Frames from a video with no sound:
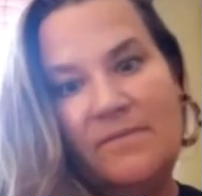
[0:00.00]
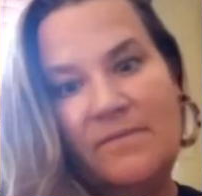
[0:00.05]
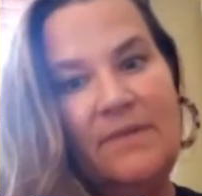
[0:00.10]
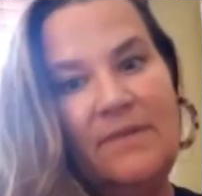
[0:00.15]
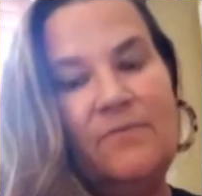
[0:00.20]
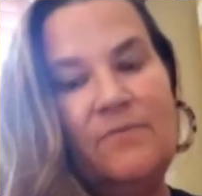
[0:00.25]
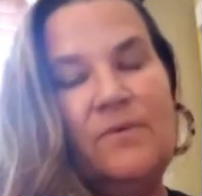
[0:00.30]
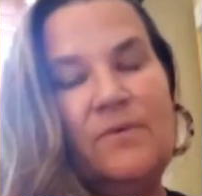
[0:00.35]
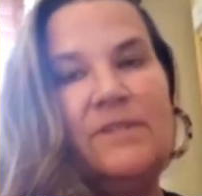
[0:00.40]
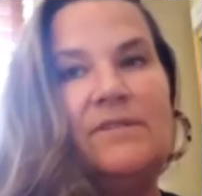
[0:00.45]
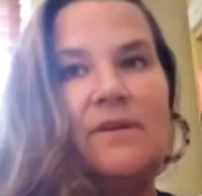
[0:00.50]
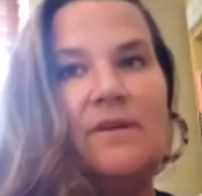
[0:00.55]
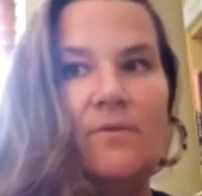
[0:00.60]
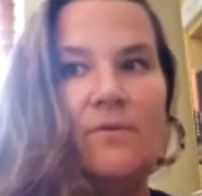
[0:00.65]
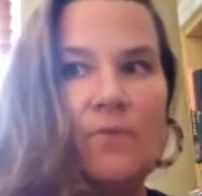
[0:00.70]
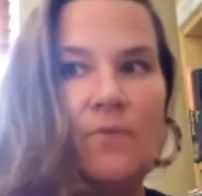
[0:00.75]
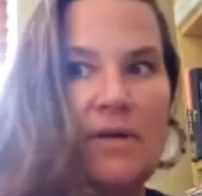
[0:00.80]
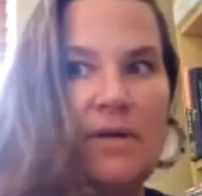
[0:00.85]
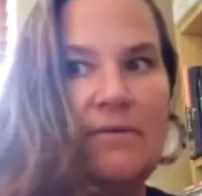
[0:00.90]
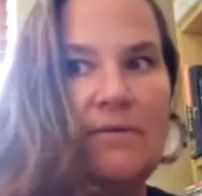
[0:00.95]
Then we started
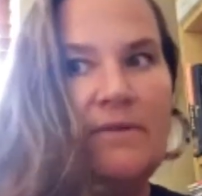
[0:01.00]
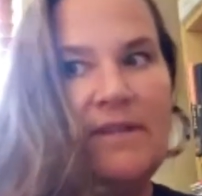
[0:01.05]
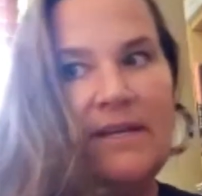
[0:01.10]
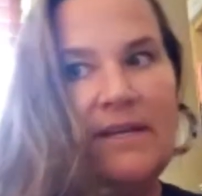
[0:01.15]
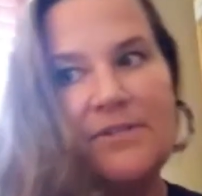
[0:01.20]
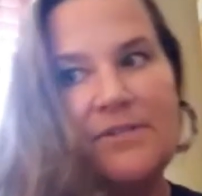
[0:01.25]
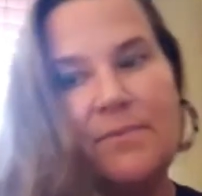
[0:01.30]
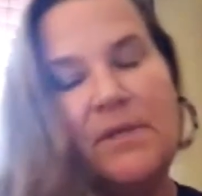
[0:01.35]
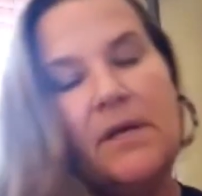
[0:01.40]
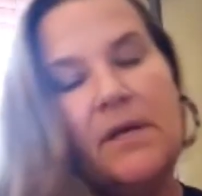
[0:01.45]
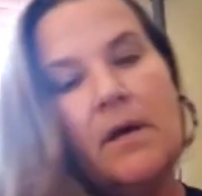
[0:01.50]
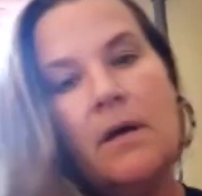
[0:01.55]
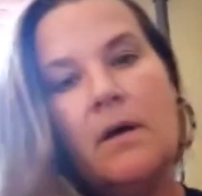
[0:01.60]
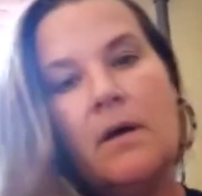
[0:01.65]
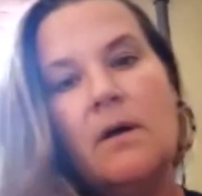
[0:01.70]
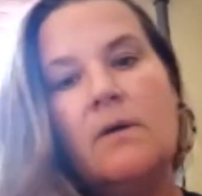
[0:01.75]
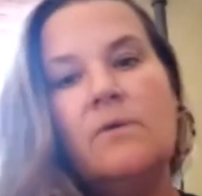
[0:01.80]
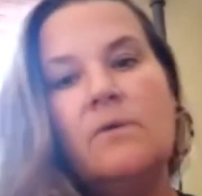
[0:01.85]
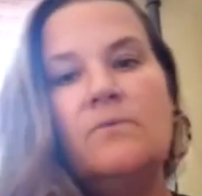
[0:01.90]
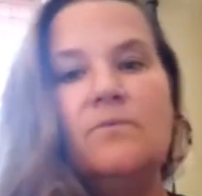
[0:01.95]
working with
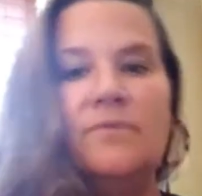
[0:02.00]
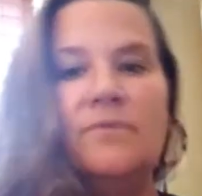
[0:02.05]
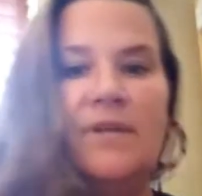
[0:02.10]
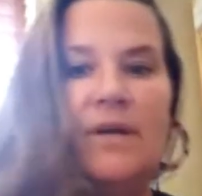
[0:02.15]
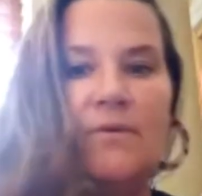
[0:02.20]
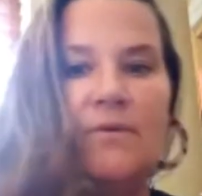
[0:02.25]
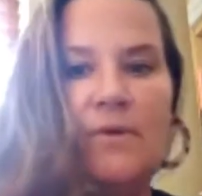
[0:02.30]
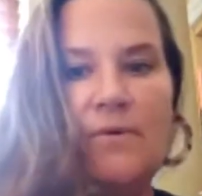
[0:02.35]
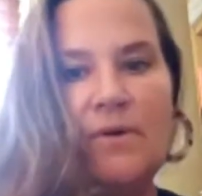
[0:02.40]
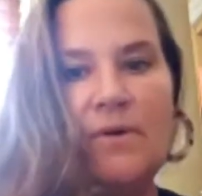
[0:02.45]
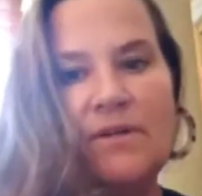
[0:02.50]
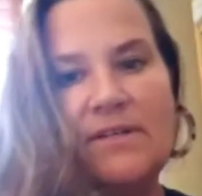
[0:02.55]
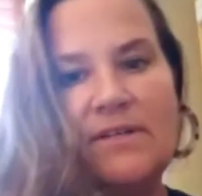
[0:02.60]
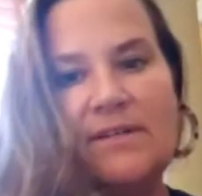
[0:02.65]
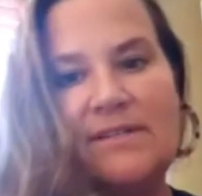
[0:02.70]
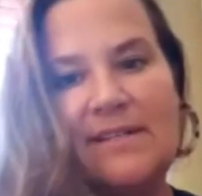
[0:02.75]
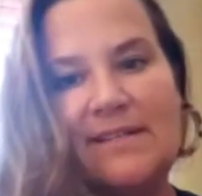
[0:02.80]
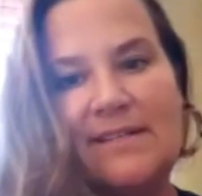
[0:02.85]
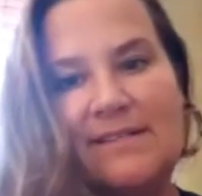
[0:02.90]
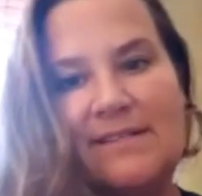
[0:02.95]
HBO. We worked
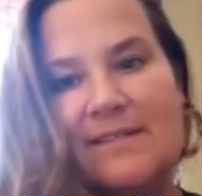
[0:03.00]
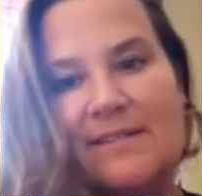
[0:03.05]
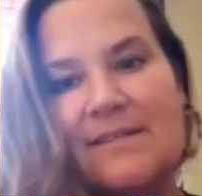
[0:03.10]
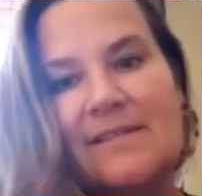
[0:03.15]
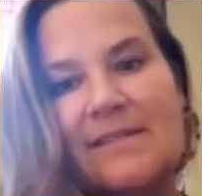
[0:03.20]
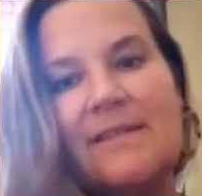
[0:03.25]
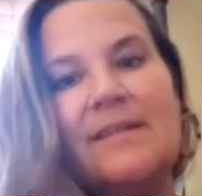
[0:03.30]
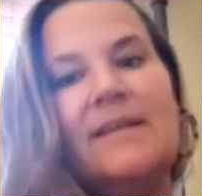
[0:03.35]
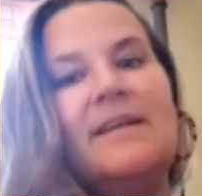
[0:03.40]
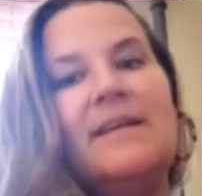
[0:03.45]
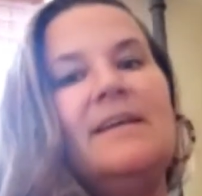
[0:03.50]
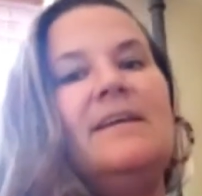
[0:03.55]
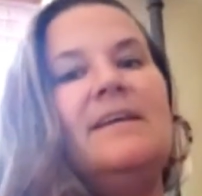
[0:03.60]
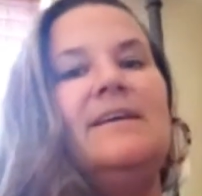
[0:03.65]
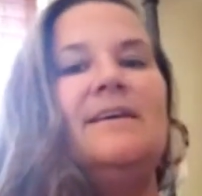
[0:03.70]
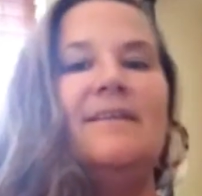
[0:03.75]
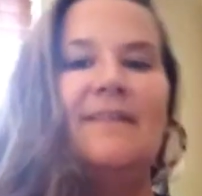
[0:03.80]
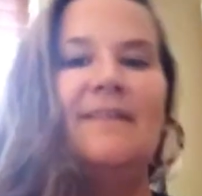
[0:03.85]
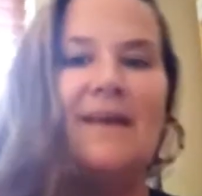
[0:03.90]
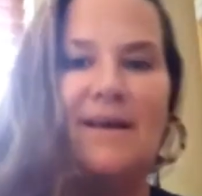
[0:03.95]
on Sex and the
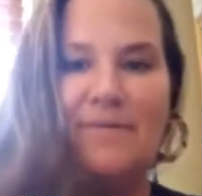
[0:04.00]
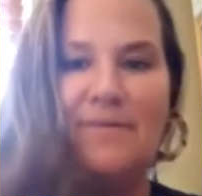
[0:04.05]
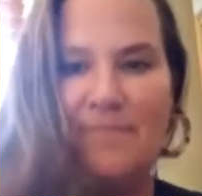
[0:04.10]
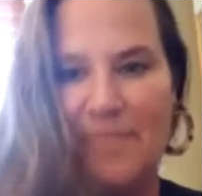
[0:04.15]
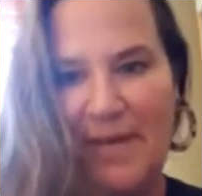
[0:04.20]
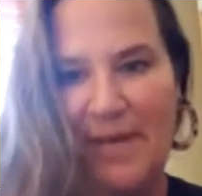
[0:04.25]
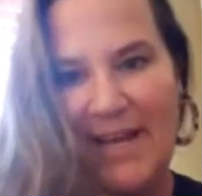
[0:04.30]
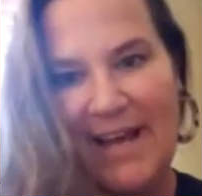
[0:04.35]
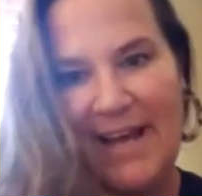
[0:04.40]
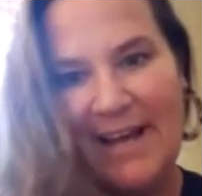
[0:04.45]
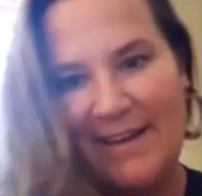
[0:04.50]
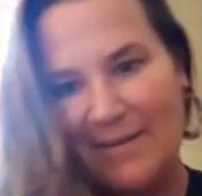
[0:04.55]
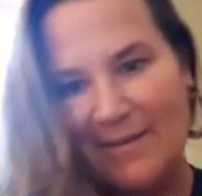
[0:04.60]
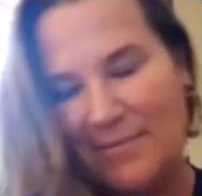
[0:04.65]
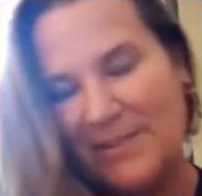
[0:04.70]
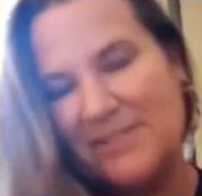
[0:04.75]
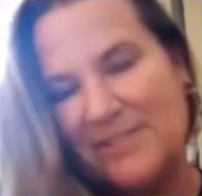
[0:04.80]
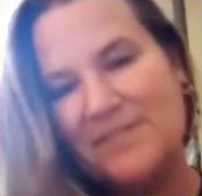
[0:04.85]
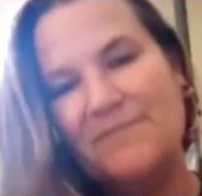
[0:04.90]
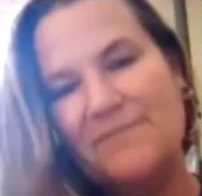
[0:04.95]
City, and that begat a
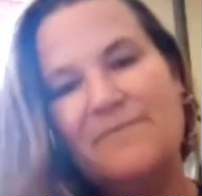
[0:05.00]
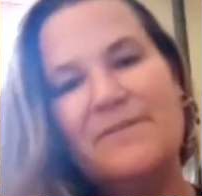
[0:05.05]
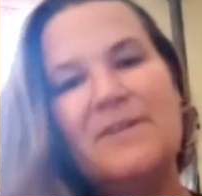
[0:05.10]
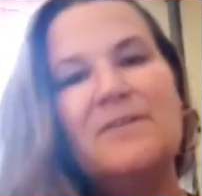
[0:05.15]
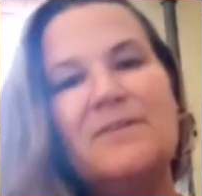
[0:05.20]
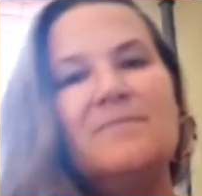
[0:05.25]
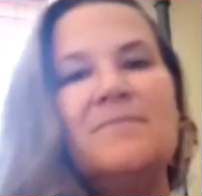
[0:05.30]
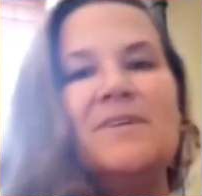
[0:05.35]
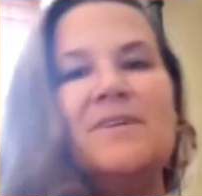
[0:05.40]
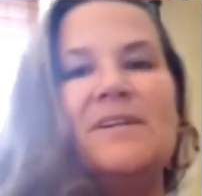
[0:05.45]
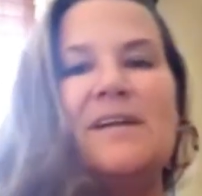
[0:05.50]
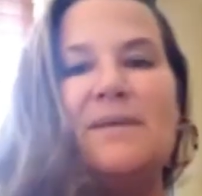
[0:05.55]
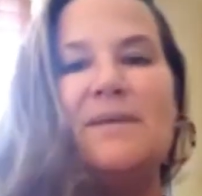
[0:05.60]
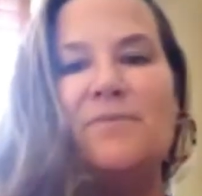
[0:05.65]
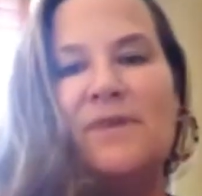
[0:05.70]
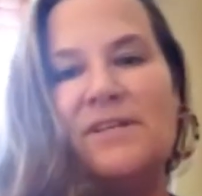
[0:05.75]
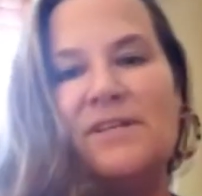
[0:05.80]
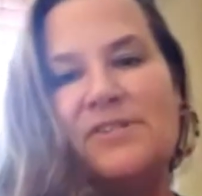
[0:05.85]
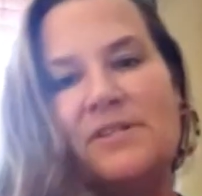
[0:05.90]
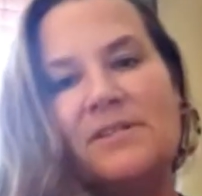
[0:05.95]
bunch of film
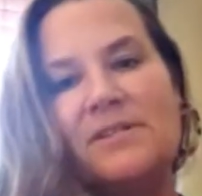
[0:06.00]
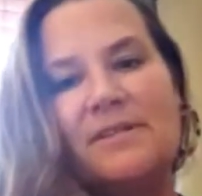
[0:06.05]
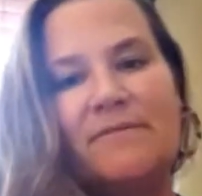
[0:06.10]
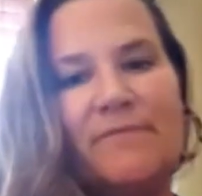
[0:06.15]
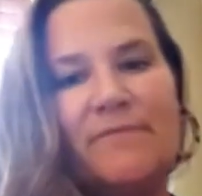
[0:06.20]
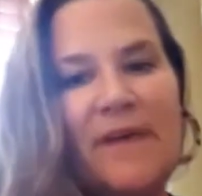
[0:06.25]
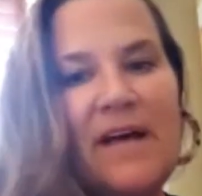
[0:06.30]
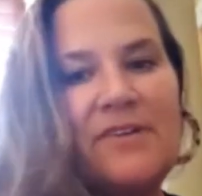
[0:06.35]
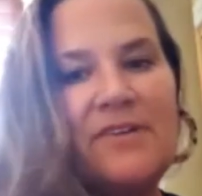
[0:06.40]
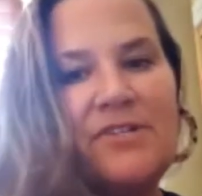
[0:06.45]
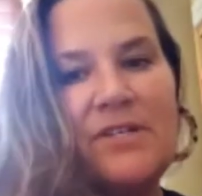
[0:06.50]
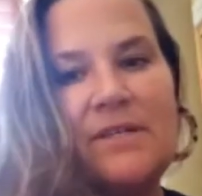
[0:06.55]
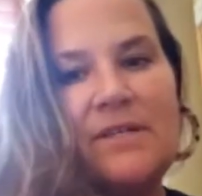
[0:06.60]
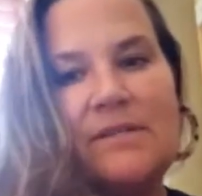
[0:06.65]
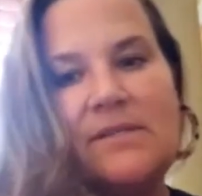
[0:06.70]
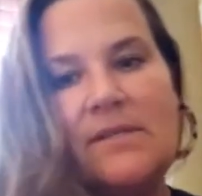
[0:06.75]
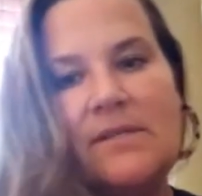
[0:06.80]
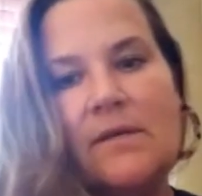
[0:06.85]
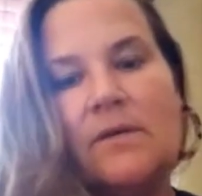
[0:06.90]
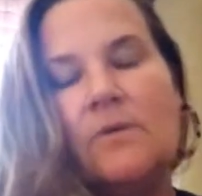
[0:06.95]
collaborations and
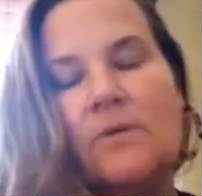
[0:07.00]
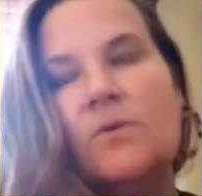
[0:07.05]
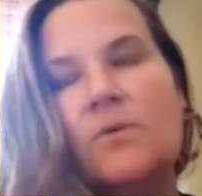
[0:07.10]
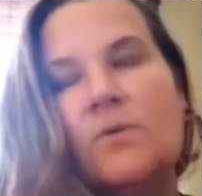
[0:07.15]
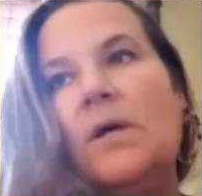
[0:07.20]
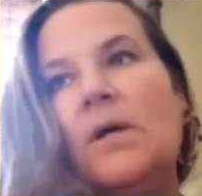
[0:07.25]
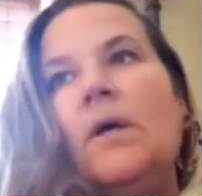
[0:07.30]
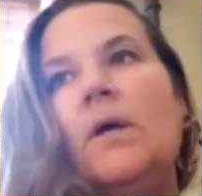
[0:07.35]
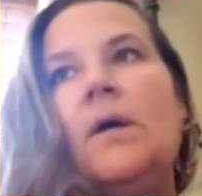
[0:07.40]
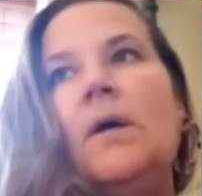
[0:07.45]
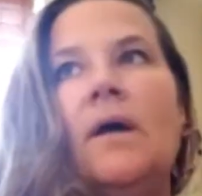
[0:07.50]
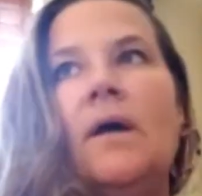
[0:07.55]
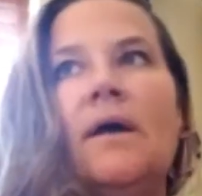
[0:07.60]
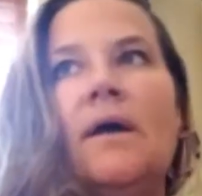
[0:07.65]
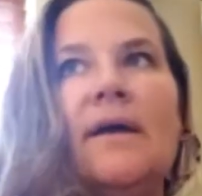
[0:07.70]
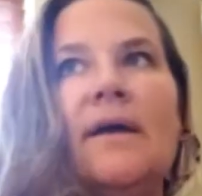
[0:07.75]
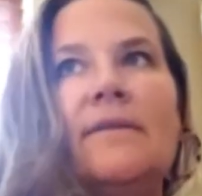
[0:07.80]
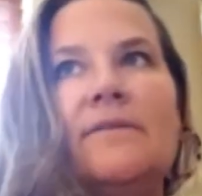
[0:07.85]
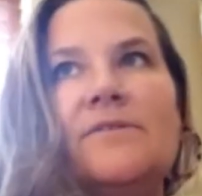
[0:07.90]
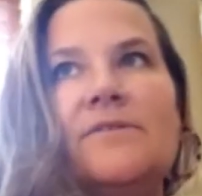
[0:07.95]
fashion. So
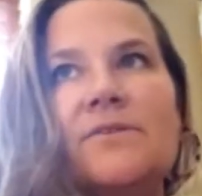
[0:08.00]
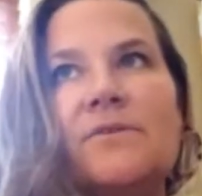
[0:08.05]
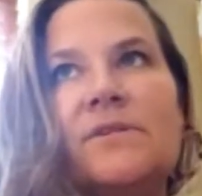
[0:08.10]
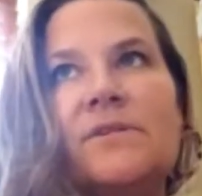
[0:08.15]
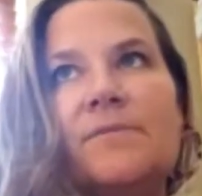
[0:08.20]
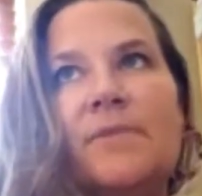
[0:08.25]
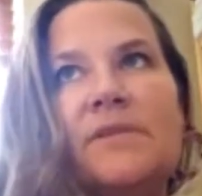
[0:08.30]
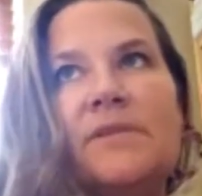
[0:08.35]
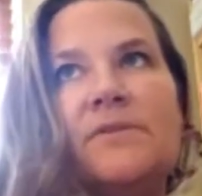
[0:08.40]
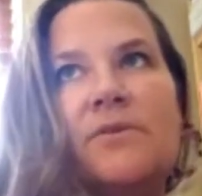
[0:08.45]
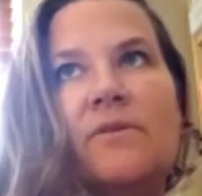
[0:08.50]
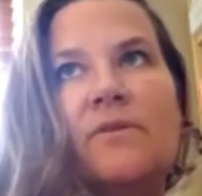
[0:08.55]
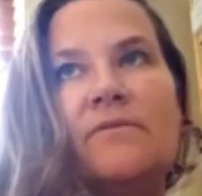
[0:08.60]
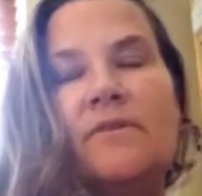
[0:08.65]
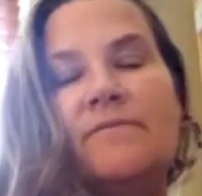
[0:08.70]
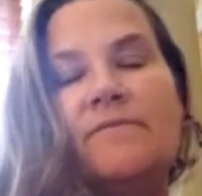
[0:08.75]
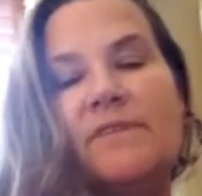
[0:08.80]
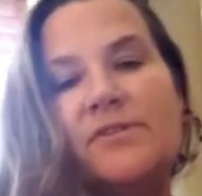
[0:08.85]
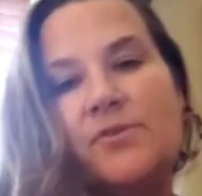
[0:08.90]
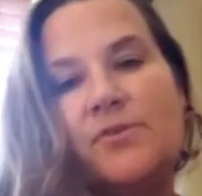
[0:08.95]
again, there's always been sort of
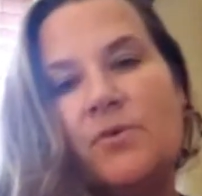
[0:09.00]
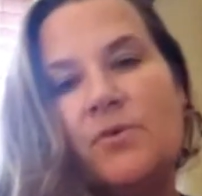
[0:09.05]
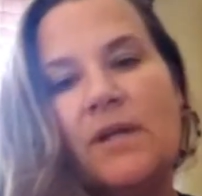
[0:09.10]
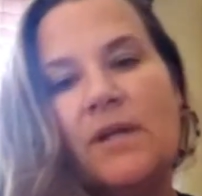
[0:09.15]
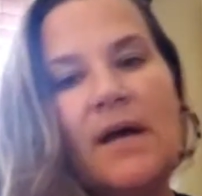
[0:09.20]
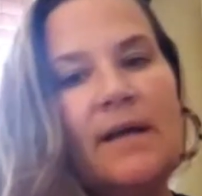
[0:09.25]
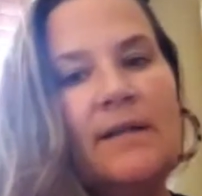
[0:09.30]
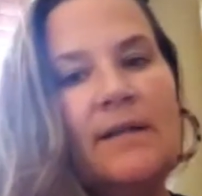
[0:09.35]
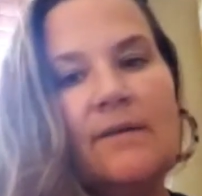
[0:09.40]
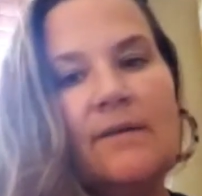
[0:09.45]
a visual line that